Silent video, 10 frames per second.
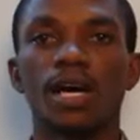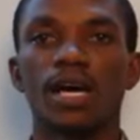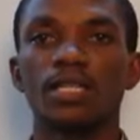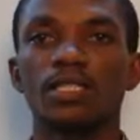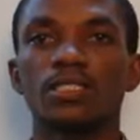
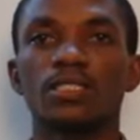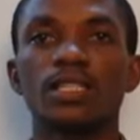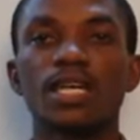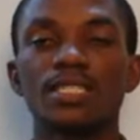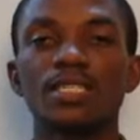and
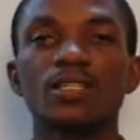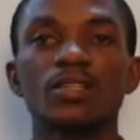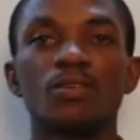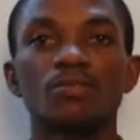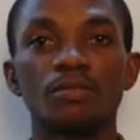
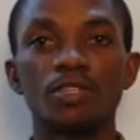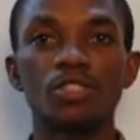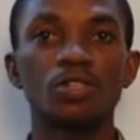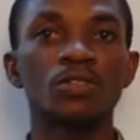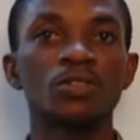testing
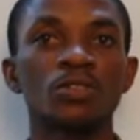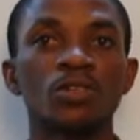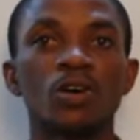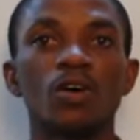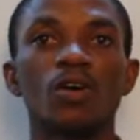confirmation
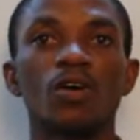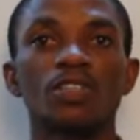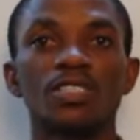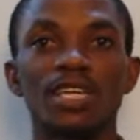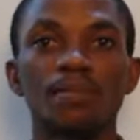
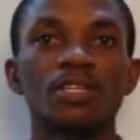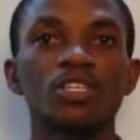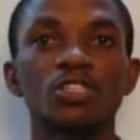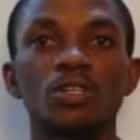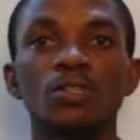or
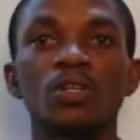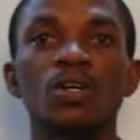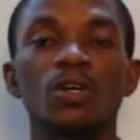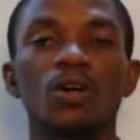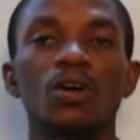determination
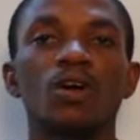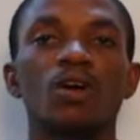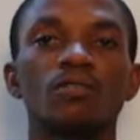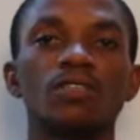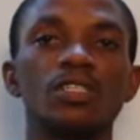
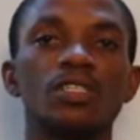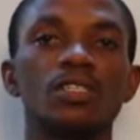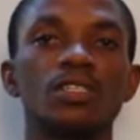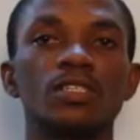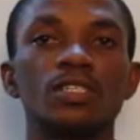of
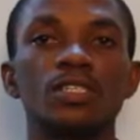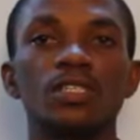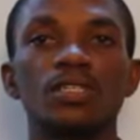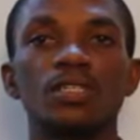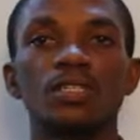the
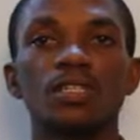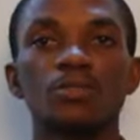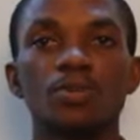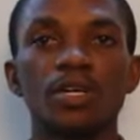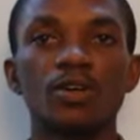
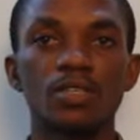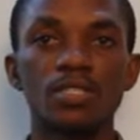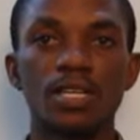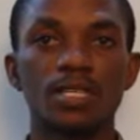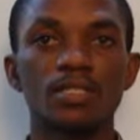spring
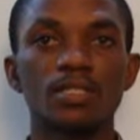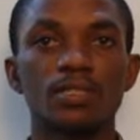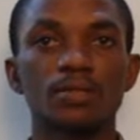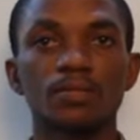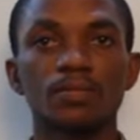
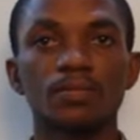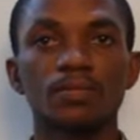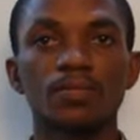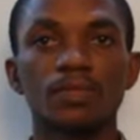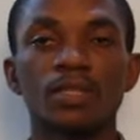constant.
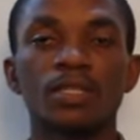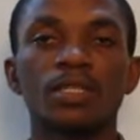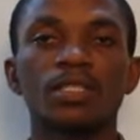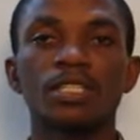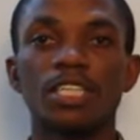
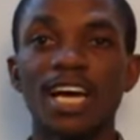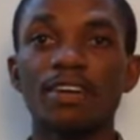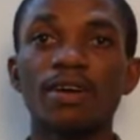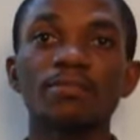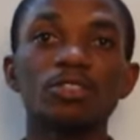The
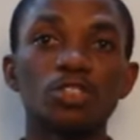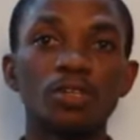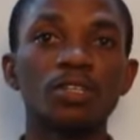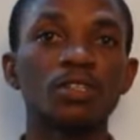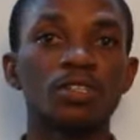diagram
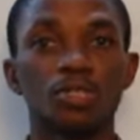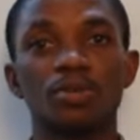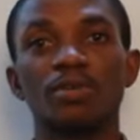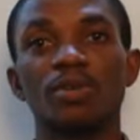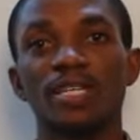showing on your
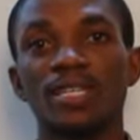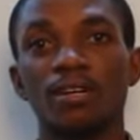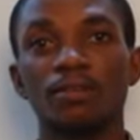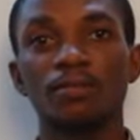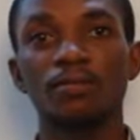screen right
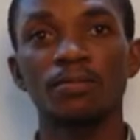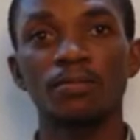now